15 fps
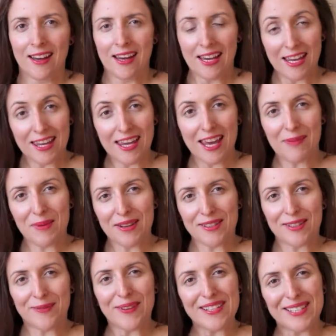He came in
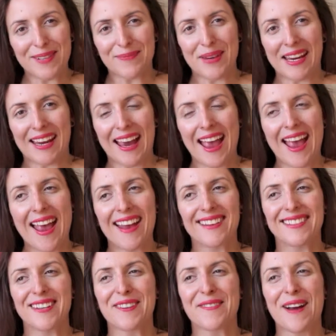to visit me
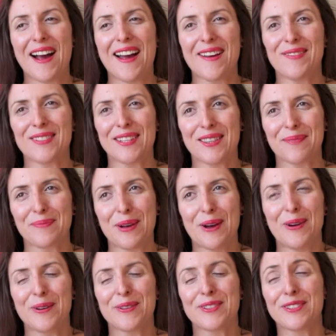and arrived at the
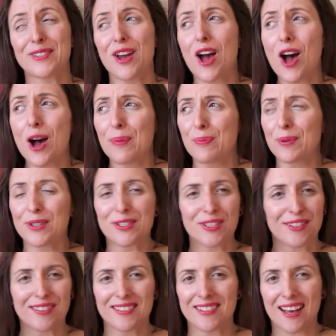most
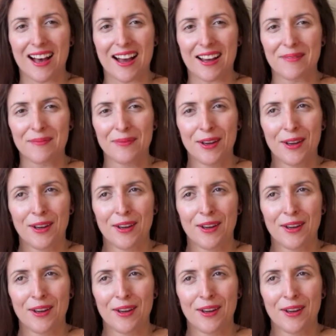opportune time,